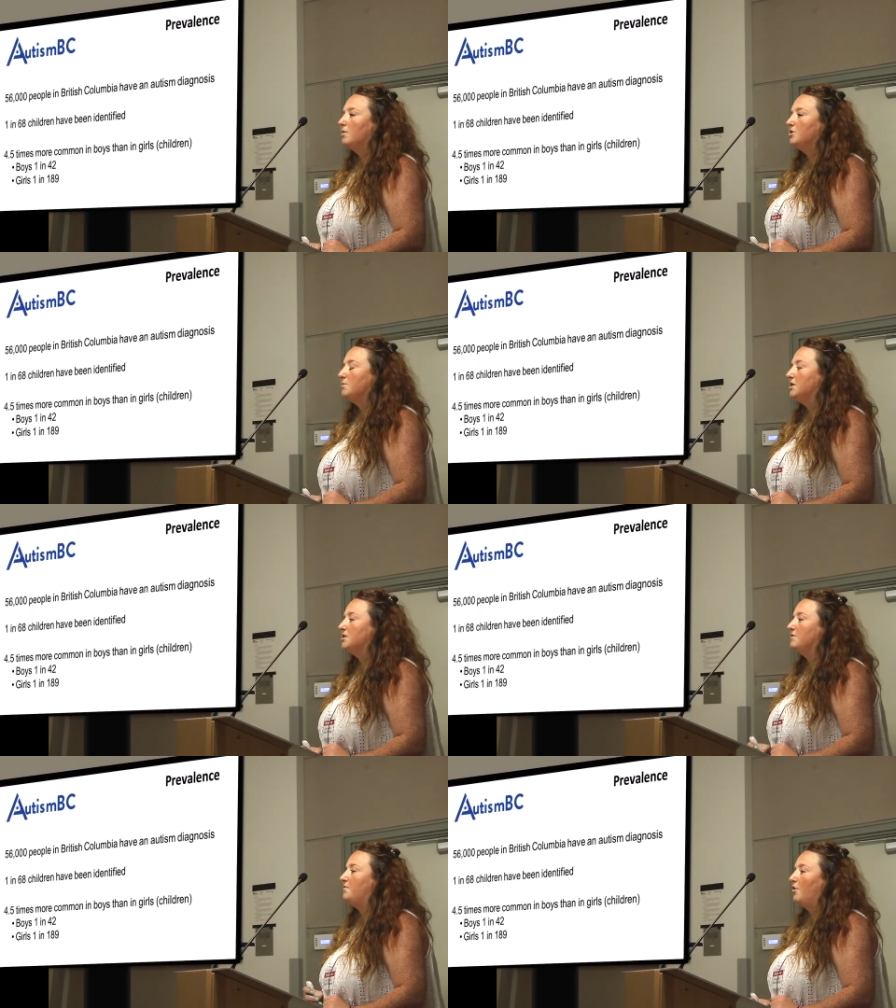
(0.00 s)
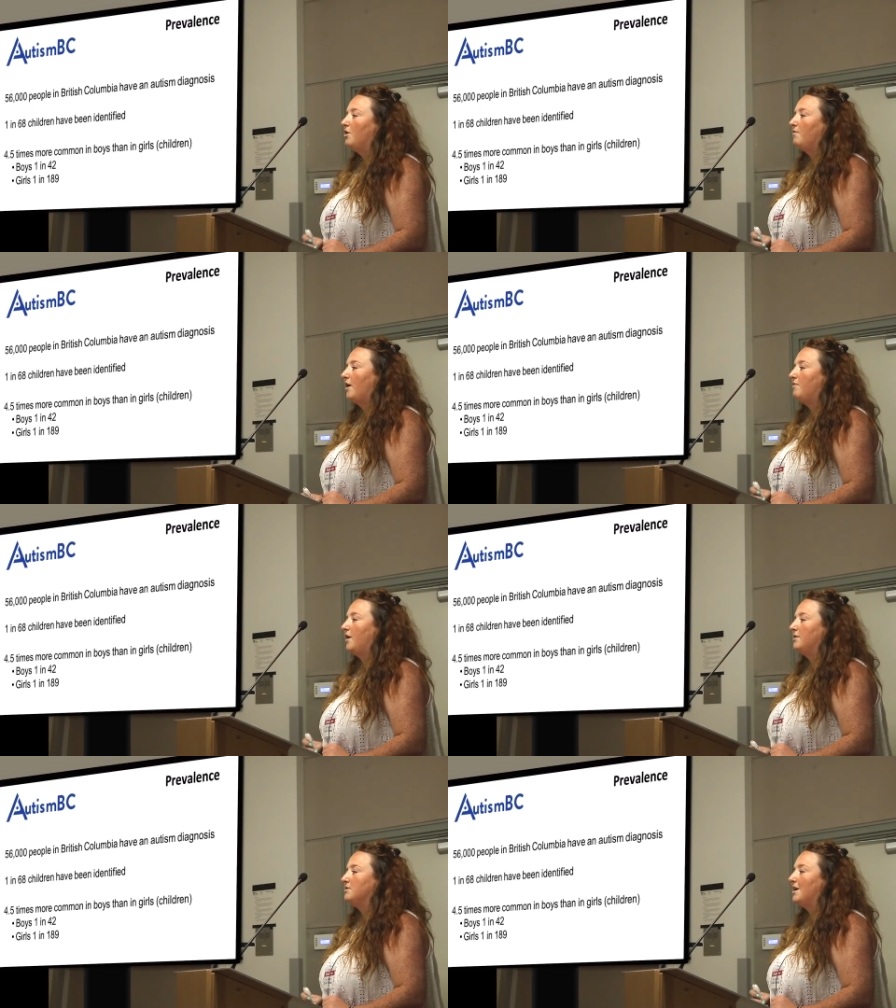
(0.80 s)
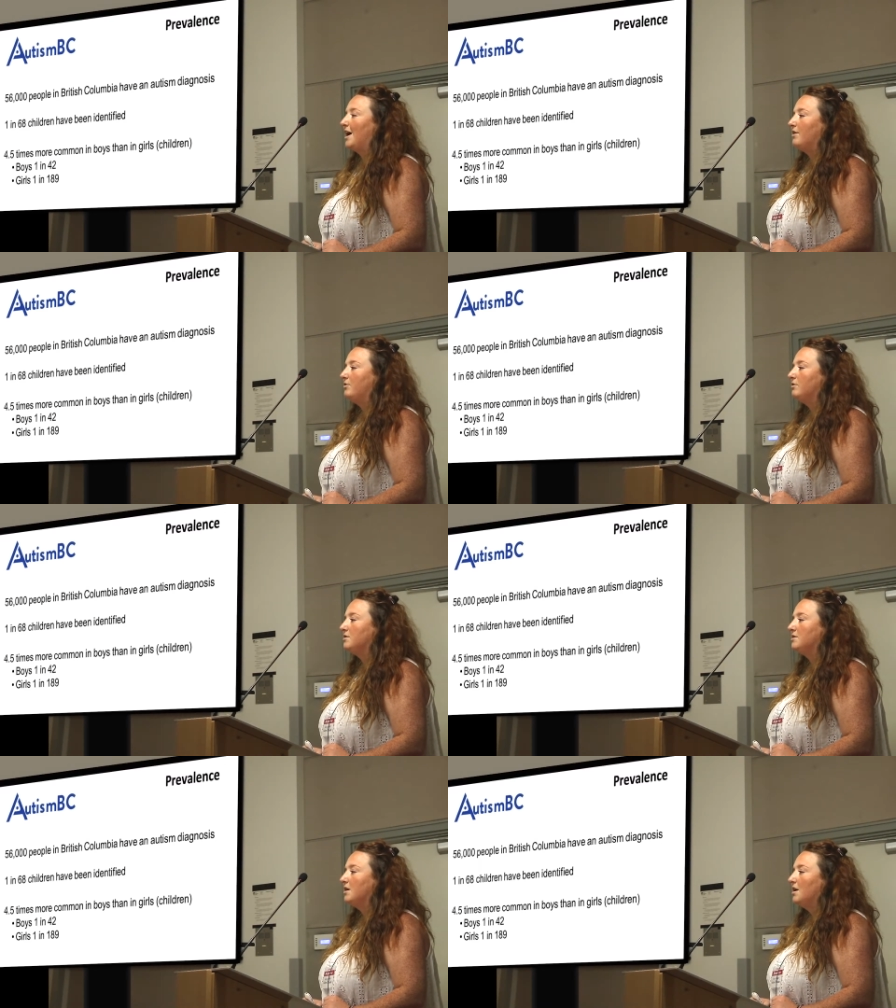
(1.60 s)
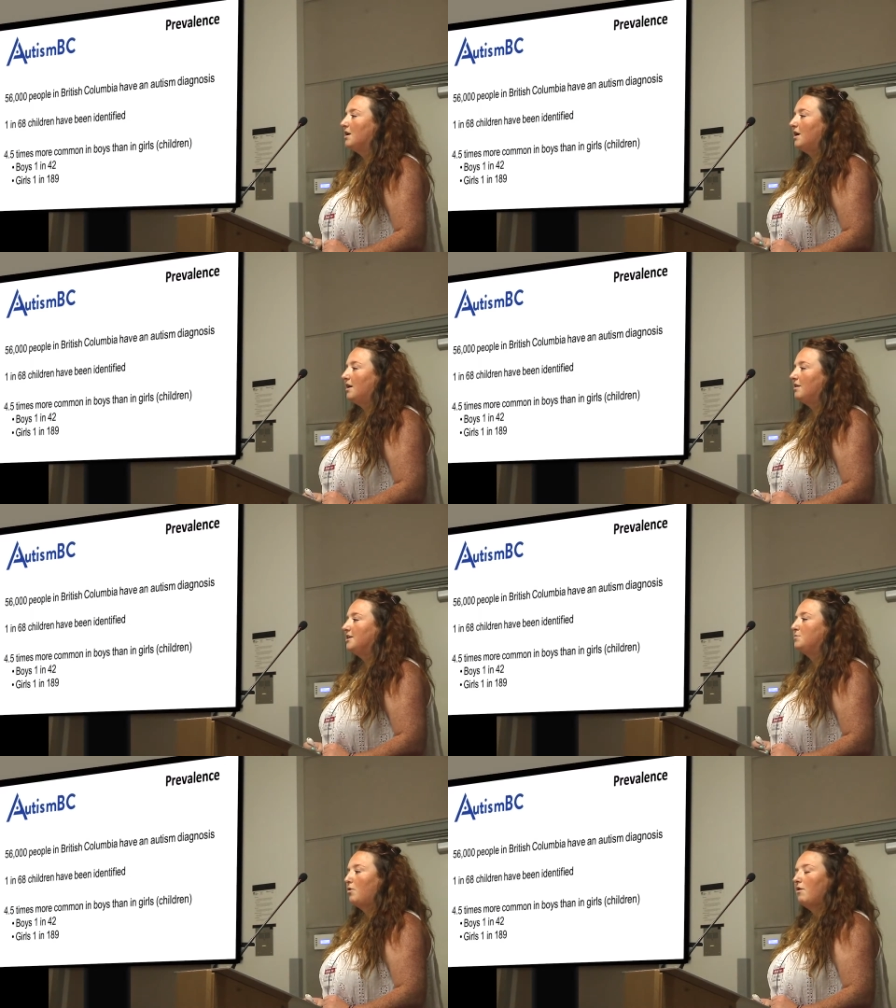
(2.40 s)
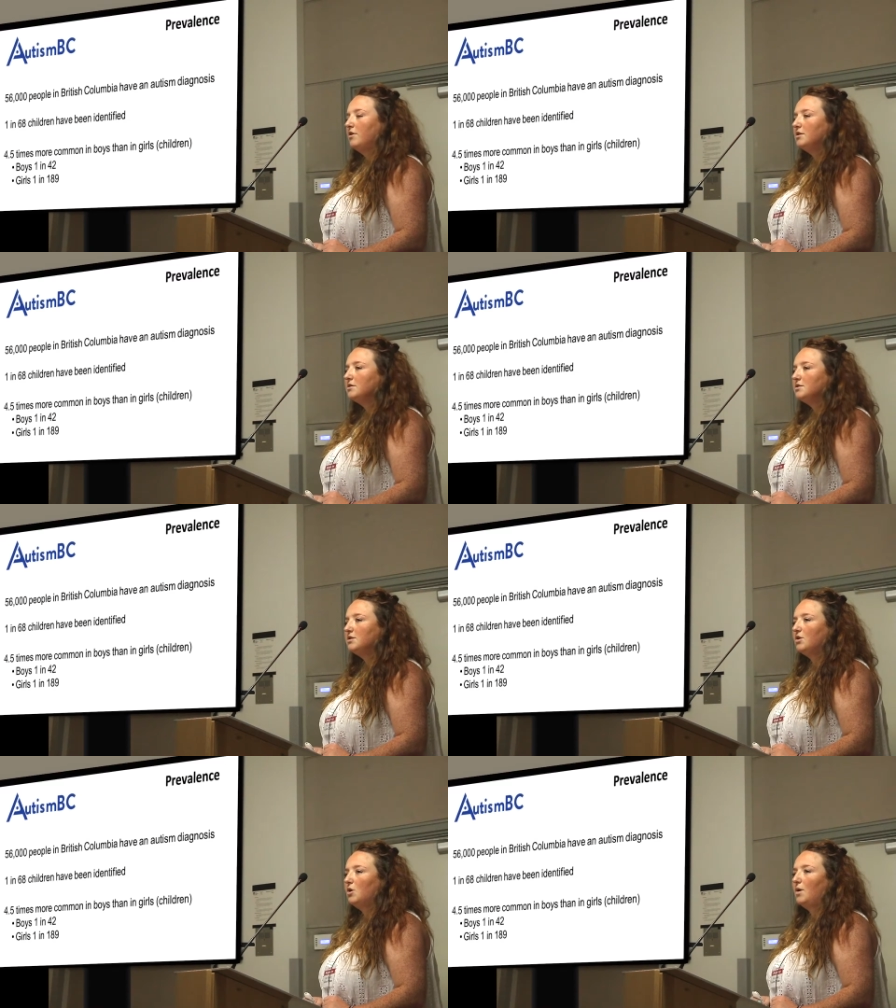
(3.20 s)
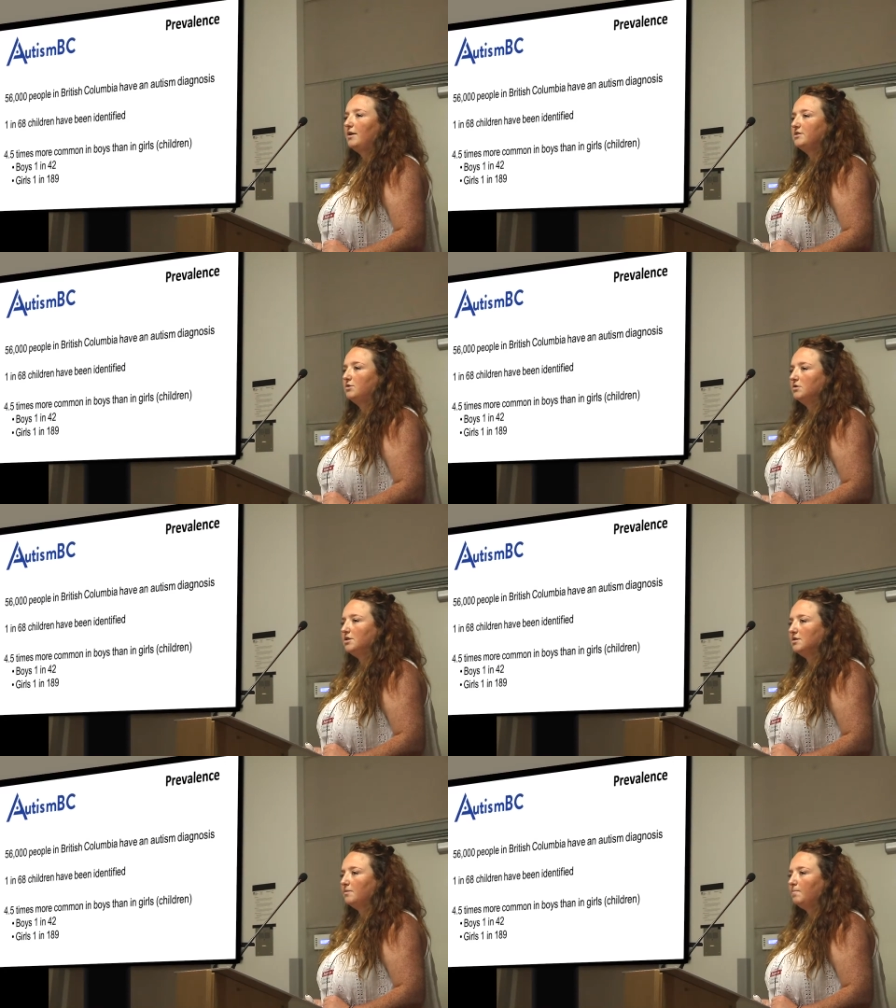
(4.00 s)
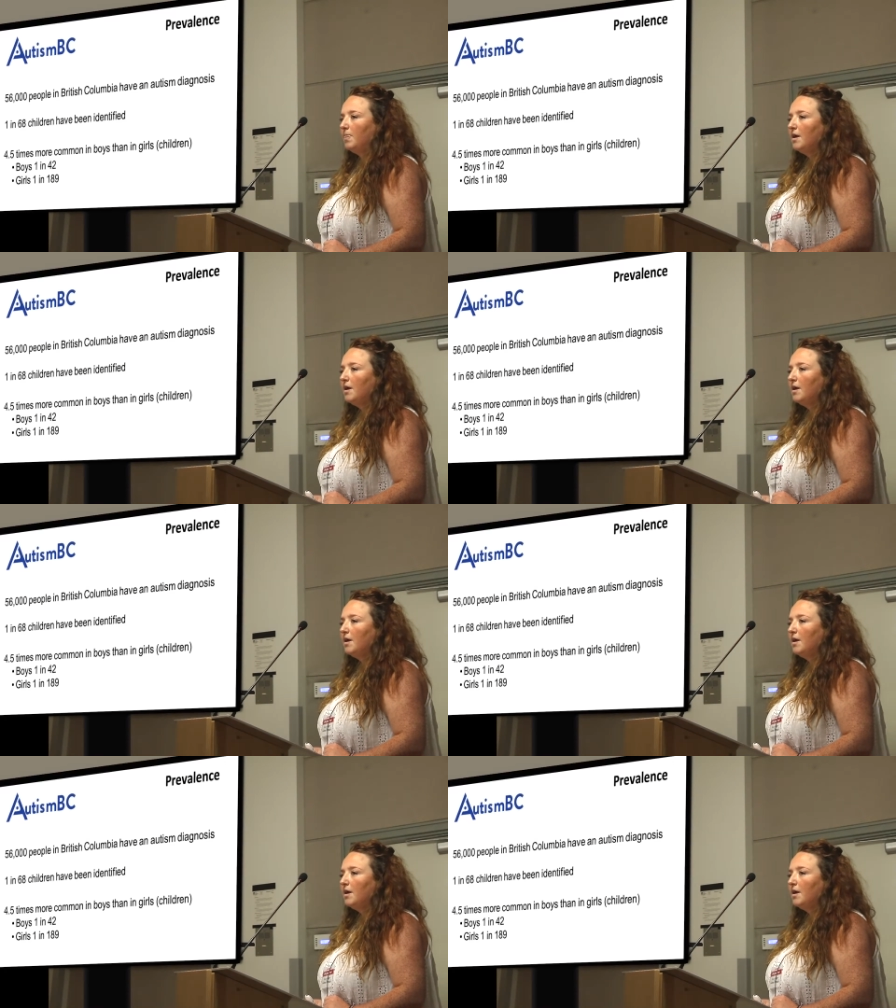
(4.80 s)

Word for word: which means there's 45,000 adults in this province who has autism.